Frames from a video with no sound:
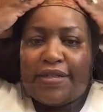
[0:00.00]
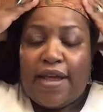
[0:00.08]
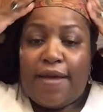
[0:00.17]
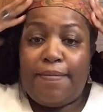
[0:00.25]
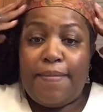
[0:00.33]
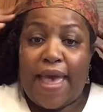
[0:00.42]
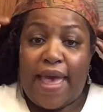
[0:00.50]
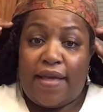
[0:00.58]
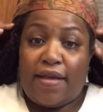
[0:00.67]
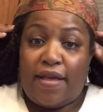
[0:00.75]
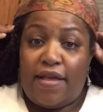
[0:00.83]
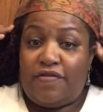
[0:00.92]
I'm
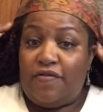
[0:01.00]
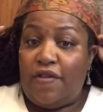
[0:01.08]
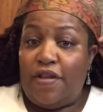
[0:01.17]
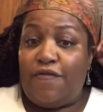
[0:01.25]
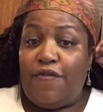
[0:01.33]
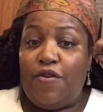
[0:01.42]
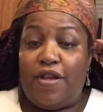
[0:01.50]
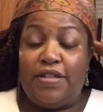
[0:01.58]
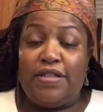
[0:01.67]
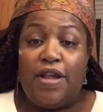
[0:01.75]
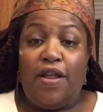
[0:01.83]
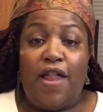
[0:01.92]
back. If you can tell,